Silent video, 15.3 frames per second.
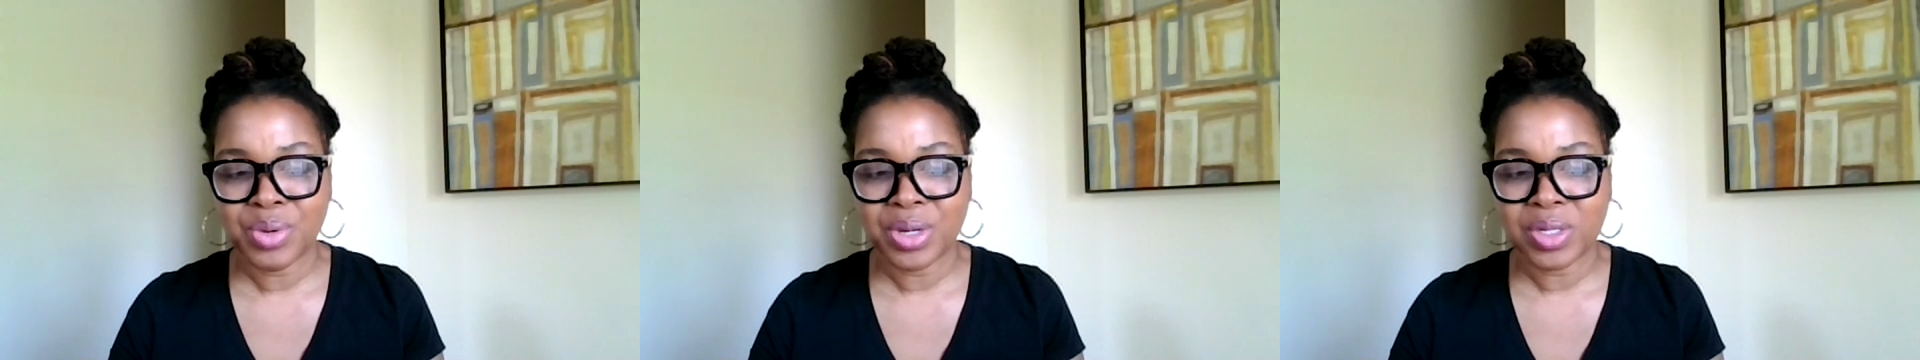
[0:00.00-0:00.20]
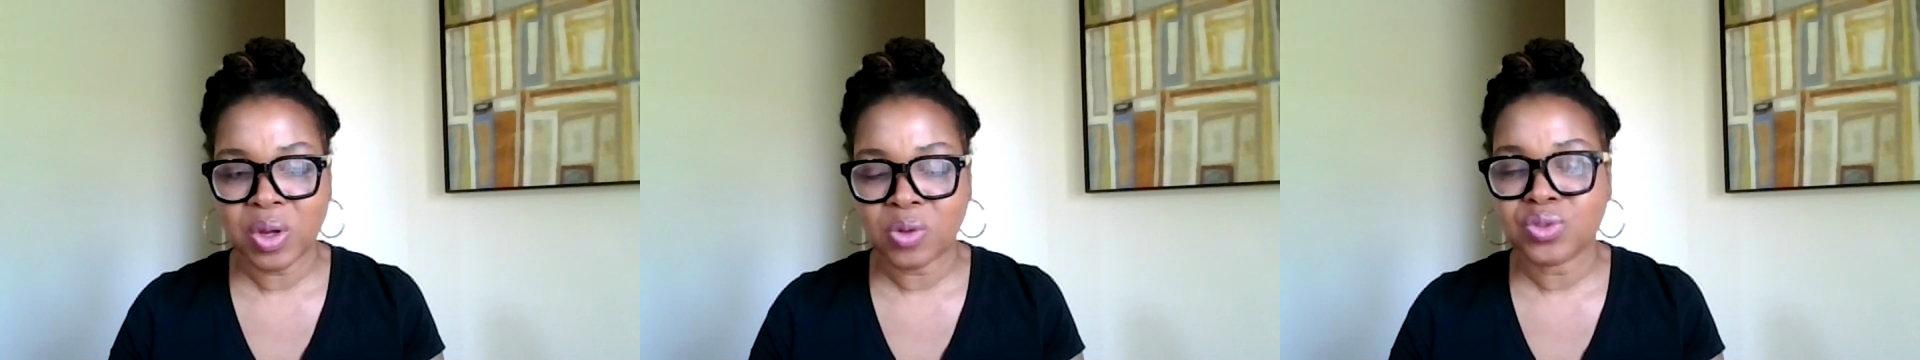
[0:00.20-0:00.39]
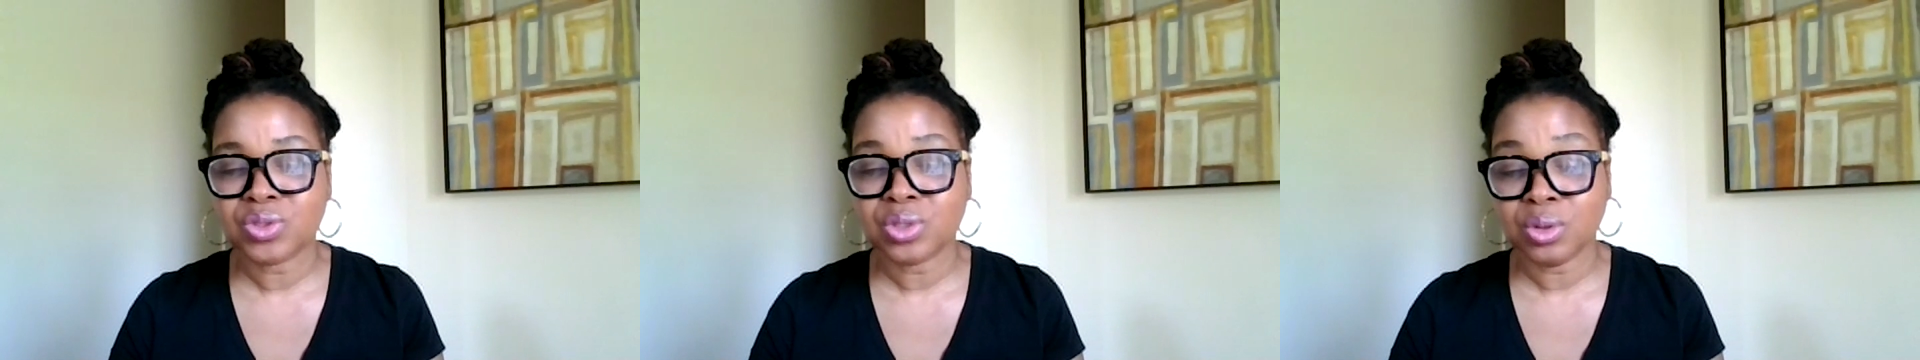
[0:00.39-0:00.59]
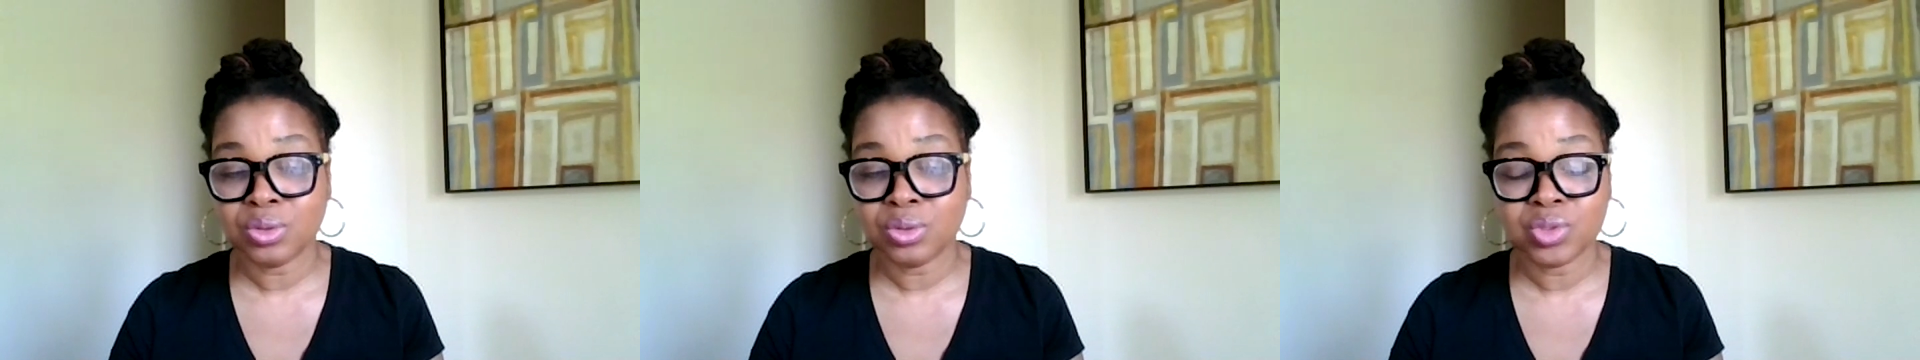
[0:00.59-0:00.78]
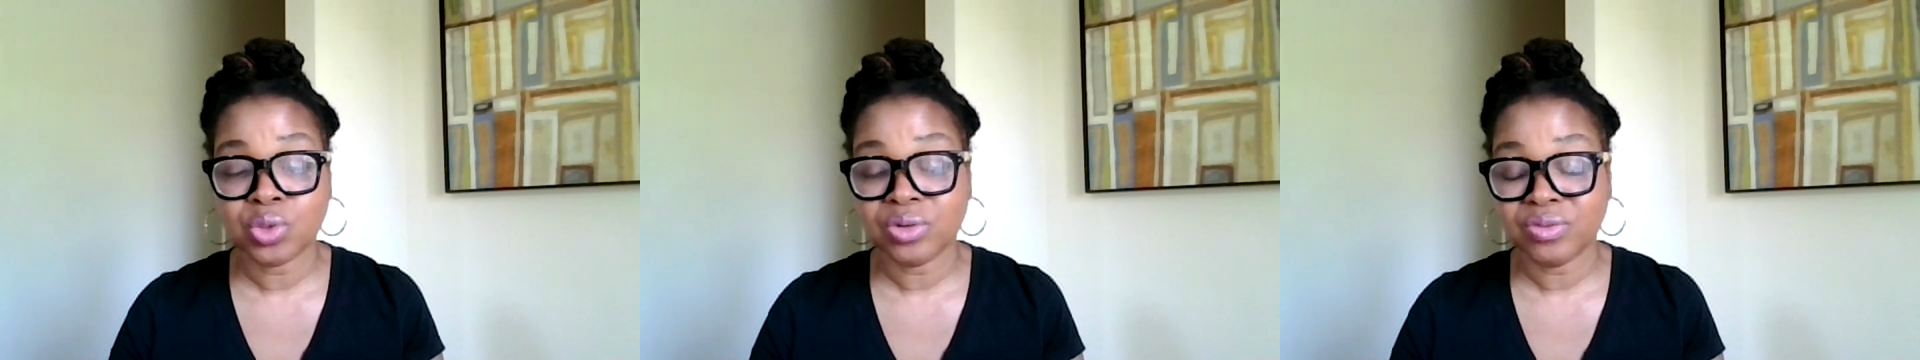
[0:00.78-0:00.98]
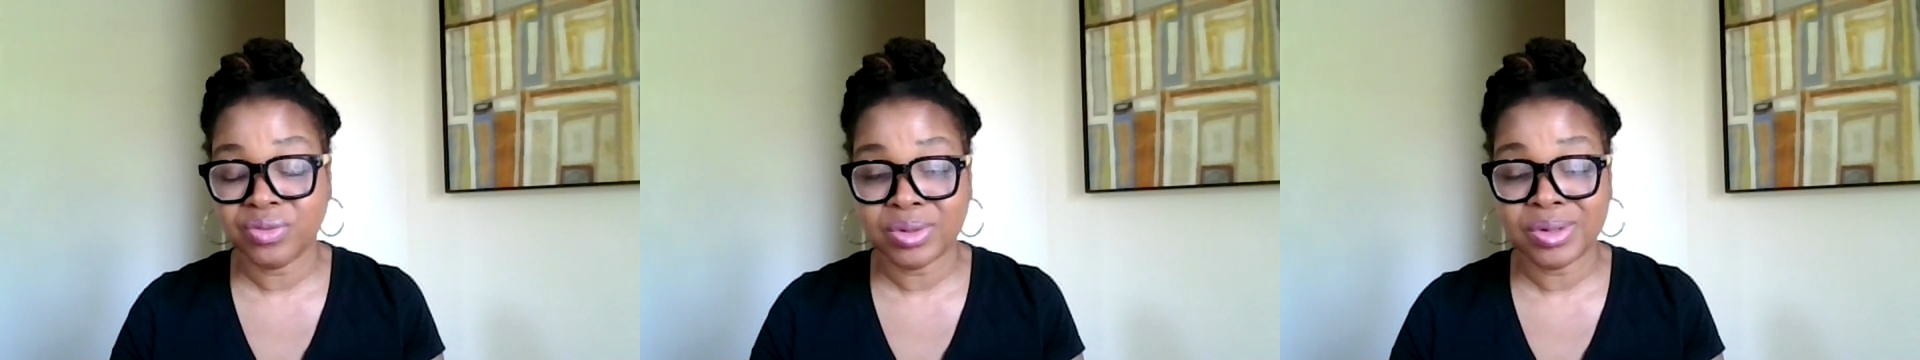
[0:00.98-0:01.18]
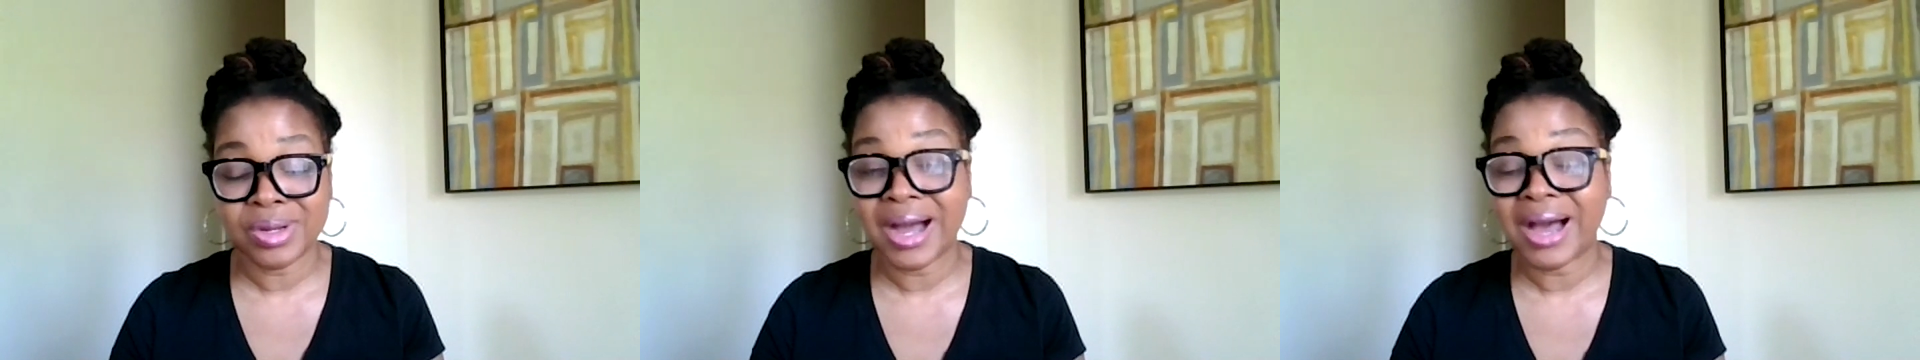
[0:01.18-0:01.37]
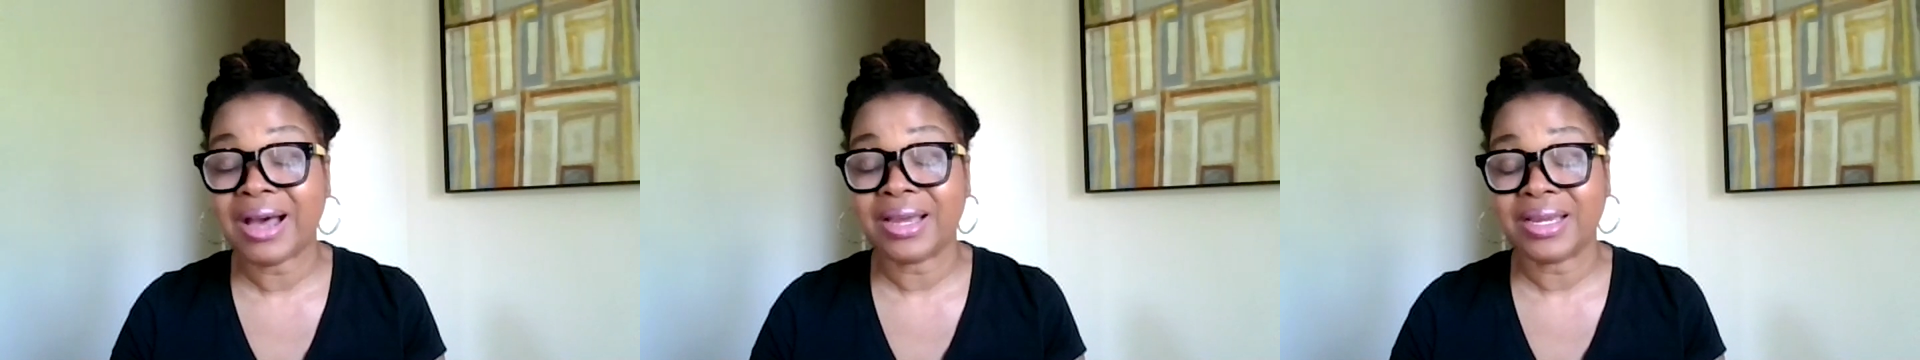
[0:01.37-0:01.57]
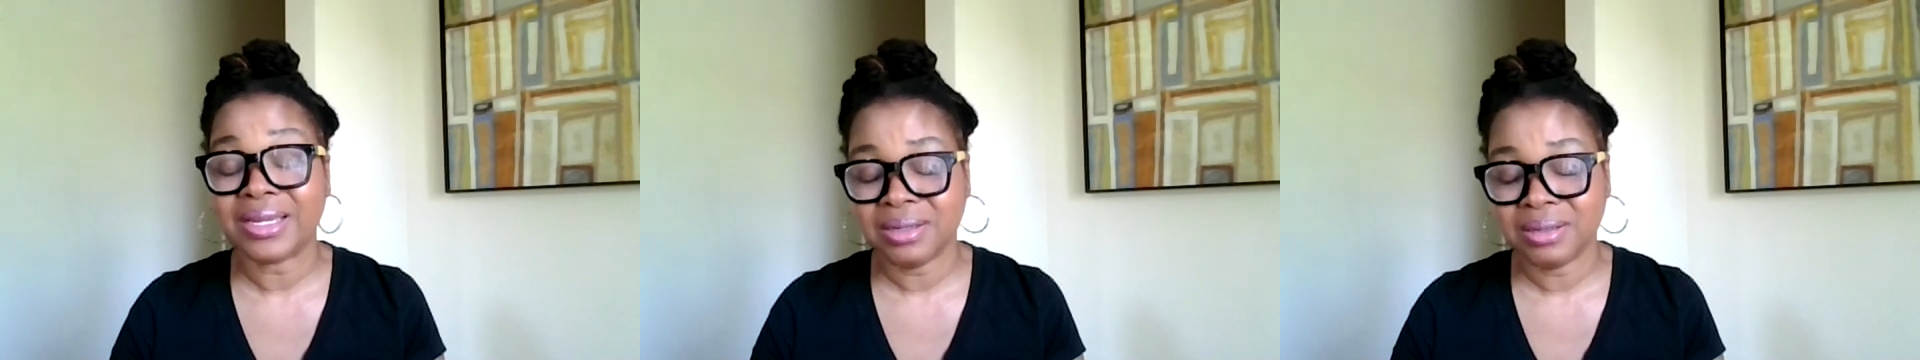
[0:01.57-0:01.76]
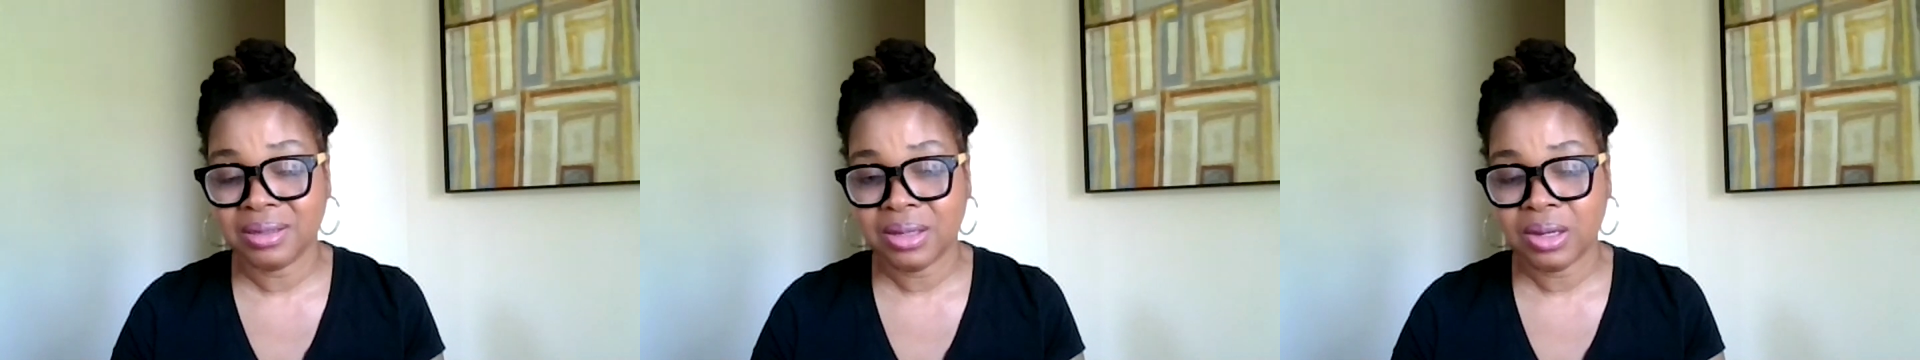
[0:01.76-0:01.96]
but also sort of a
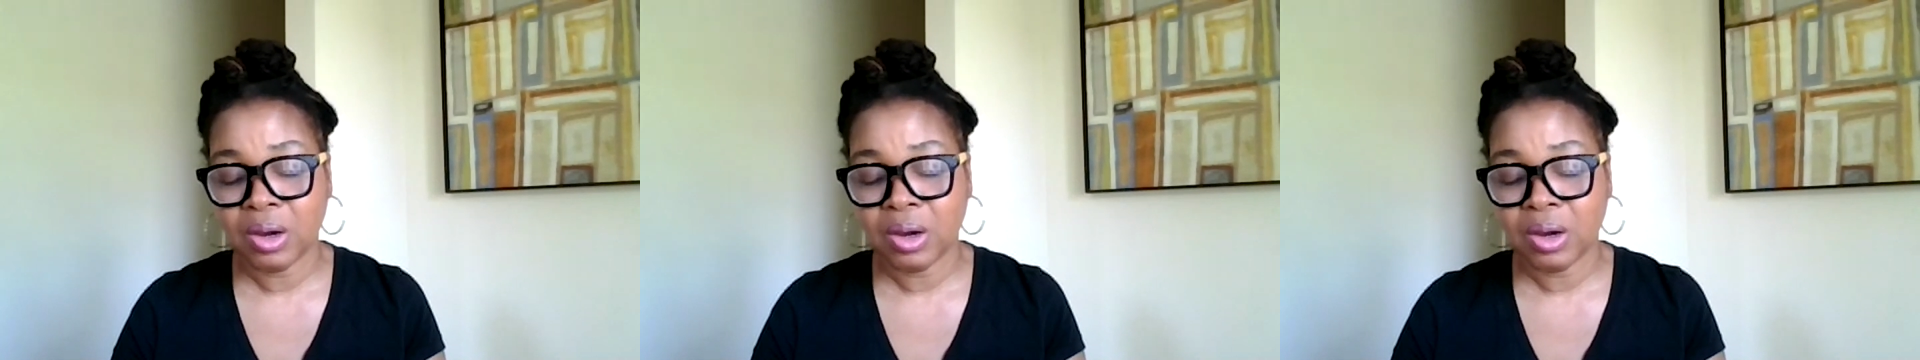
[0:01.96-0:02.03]
guide